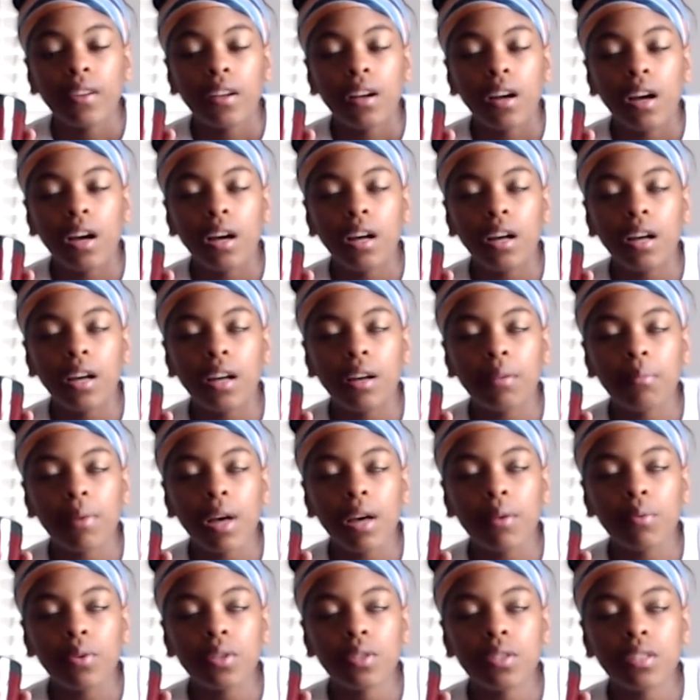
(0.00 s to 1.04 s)
what
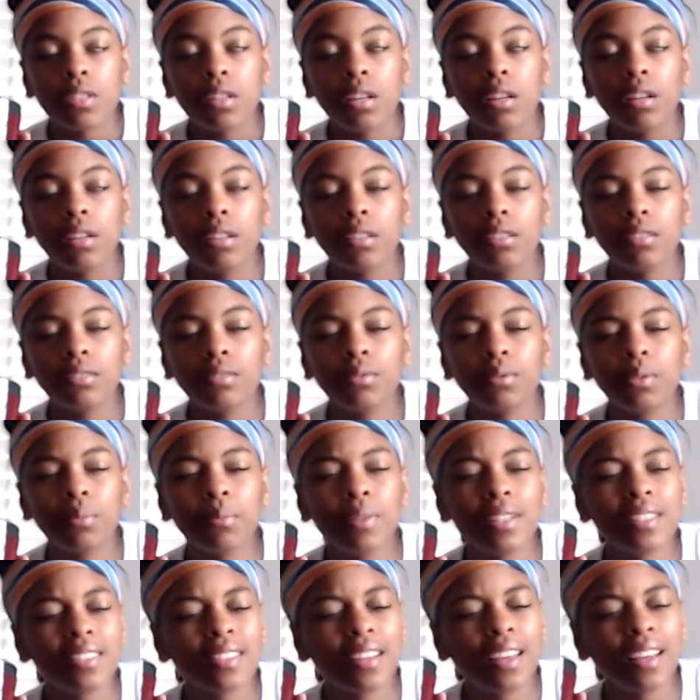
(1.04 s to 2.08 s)
am I
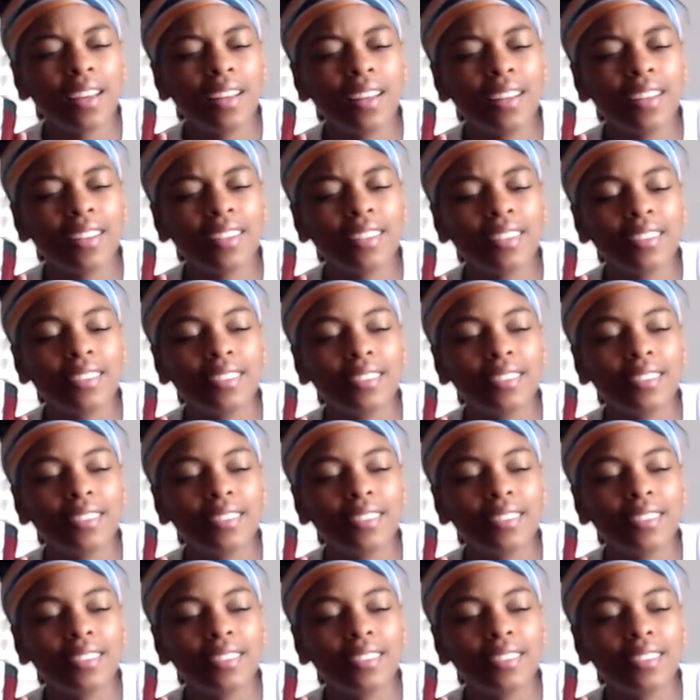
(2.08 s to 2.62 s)
saying?